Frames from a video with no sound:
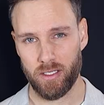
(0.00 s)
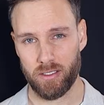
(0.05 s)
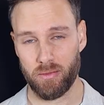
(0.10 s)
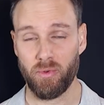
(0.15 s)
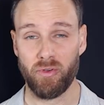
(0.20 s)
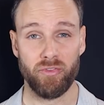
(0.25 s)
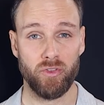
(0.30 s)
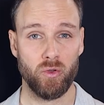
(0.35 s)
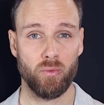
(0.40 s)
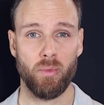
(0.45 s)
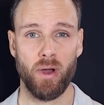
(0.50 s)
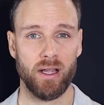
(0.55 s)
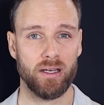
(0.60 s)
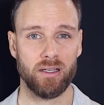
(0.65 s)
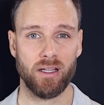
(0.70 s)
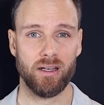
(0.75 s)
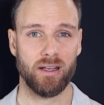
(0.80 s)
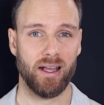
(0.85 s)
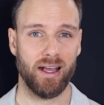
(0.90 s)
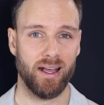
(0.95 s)
Some of you might
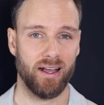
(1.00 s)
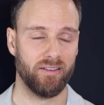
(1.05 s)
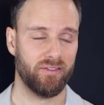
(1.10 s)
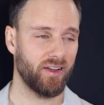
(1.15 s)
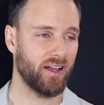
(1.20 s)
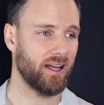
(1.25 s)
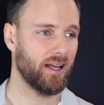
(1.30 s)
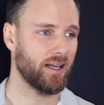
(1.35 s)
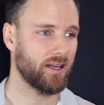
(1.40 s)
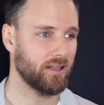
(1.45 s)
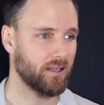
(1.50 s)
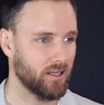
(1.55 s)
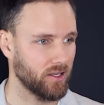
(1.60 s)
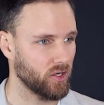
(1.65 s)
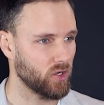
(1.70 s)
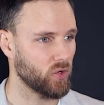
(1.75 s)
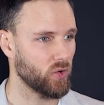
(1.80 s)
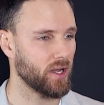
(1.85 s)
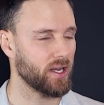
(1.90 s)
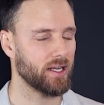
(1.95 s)
not have had a
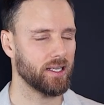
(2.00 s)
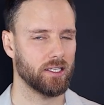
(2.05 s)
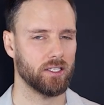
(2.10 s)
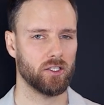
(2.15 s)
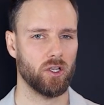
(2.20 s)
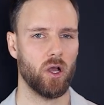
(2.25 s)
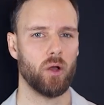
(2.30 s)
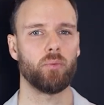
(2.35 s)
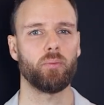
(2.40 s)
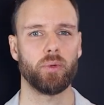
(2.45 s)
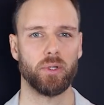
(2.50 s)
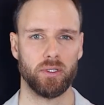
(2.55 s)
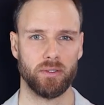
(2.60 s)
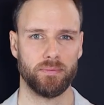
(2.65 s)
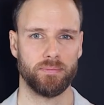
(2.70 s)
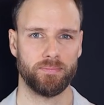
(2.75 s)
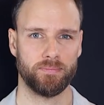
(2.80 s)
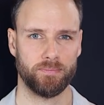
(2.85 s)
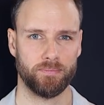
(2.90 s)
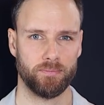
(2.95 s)
great example
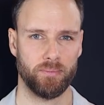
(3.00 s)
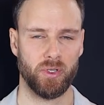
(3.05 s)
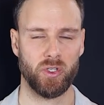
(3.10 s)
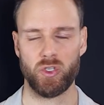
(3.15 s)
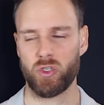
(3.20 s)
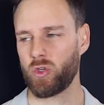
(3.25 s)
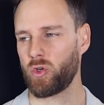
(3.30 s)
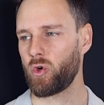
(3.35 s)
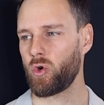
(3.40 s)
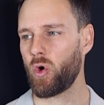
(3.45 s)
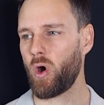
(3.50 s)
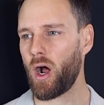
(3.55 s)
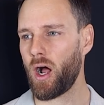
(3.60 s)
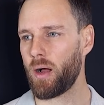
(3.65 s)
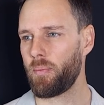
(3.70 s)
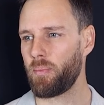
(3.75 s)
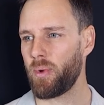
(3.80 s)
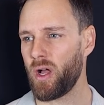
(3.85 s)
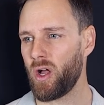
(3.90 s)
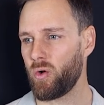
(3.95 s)
because you grew
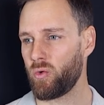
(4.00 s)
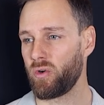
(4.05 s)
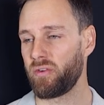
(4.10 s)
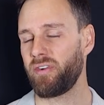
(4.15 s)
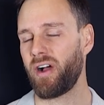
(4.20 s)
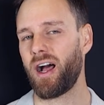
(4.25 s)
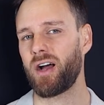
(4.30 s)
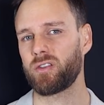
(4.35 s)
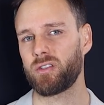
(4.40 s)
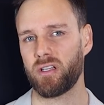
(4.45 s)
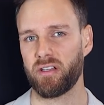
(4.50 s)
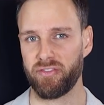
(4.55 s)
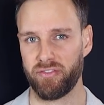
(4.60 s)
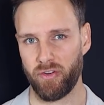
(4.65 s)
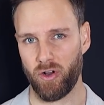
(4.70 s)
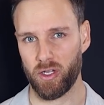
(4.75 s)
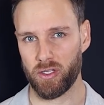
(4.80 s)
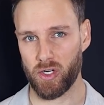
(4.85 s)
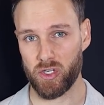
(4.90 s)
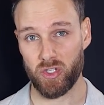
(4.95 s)
up without a
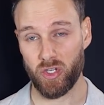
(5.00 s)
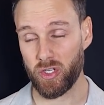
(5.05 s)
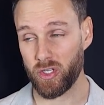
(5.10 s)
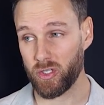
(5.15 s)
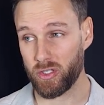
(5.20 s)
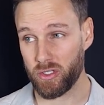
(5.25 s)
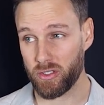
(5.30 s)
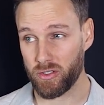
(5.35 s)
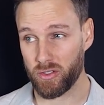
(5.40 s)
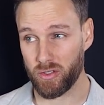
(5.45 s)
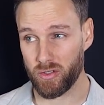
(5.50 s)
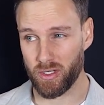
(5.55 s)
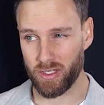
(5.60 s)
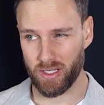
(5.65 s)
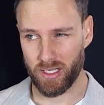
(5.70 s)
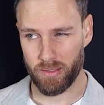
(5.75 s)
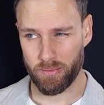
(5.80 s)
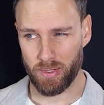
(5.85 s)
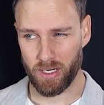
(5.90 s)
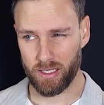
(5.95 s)
father, so you're a
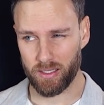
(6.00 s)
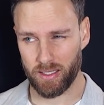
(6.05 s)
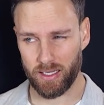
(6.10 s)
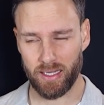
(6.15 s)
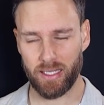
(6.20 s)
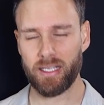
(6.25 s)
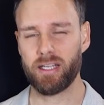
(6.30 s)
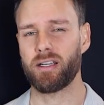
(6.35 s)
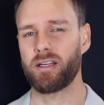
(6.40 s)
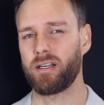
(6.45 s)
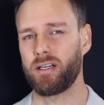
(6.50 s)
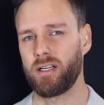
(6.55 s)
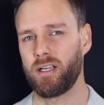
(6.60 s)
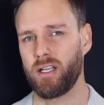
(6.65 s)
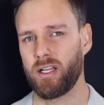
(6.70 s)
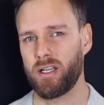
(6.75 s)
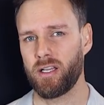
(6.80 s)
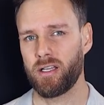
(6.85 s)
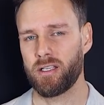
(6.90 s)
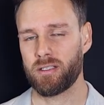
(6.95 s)
little bit unclear.
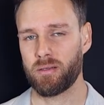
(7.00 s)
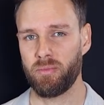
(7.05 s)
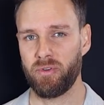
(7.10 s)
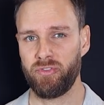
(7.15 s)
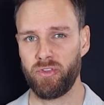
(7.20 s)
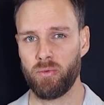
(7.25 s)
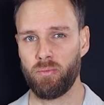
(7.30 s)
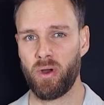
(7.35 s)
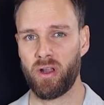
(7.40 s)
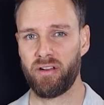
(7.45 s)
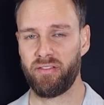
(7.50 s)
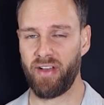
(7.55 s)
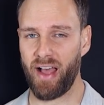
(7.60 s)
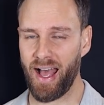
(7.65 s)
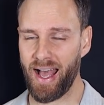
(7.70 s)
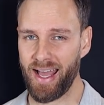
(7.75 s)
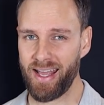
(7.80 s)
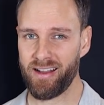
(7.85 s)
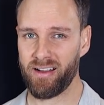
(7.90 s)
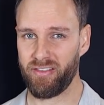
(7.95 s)
Some of you might have
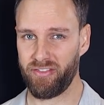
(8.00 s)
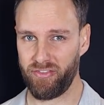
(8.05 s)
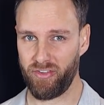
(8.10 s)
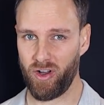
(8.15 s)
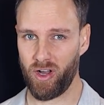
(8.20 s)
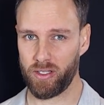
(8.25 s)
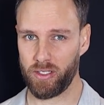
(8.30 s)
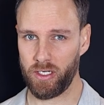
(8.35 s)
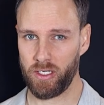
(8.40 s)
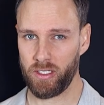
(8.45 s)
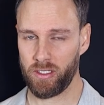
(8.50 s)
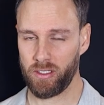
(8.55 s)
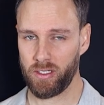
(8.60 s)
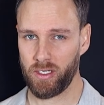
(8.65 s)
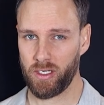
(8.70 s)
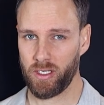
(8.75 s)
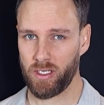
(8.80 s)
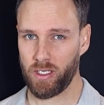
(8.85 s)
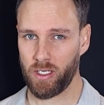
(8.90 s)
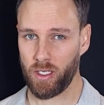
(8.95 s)
had a father,
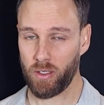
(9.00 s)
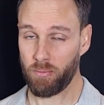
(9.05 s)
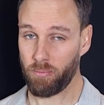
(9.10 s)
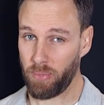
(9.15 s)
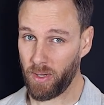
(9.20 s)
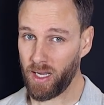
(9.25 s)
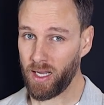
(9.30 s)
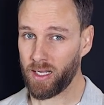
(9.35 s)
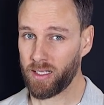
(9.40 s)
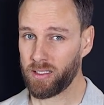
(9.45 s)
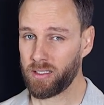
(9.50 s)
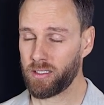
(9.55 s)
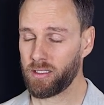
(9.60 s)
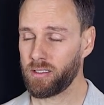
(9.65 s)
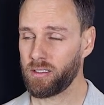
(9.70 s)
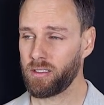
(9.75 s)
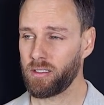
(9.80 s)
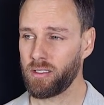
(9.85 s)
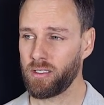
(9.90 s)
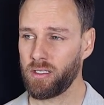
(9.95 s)
but
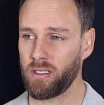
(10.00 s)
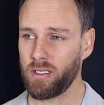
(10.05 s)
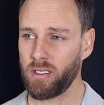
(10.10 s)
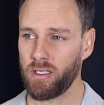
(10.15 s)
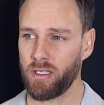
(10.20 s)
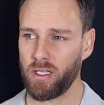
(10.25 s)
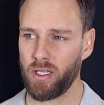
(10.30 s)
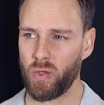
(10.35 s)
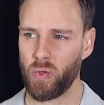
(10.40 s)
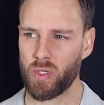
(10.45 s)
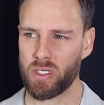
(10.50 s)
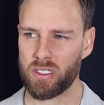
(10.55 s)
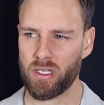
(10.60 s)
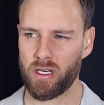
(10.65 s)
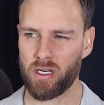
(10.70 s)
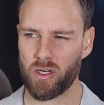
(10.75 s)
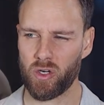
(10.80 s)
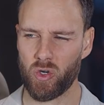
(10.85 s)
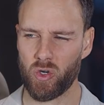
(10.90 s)
he was not a